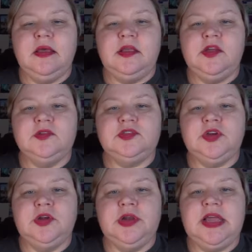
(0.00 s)
you're
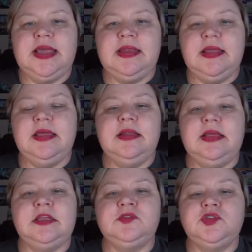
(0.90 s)
turning it
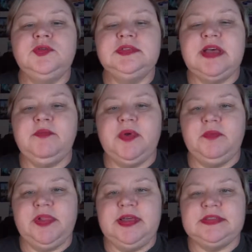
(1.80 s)
in 2 separate
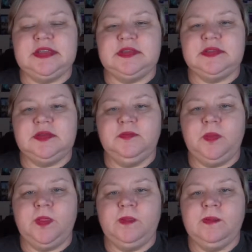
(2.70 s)
places.
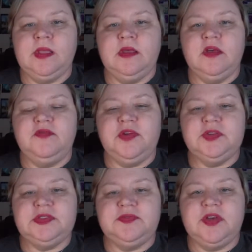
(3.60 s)

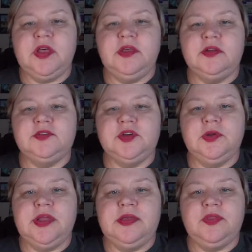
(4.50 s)
First of all, you're
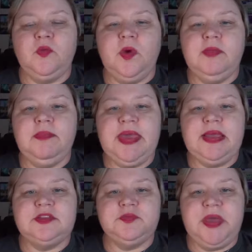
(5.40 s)
turning the
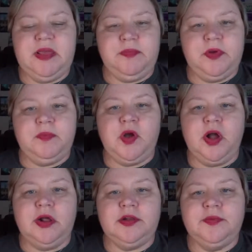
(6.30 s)
1-page paper
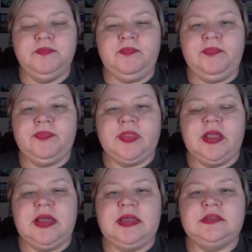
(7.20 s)
part
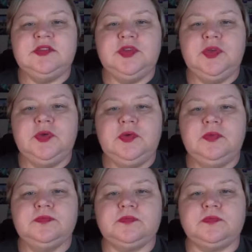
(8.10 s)
into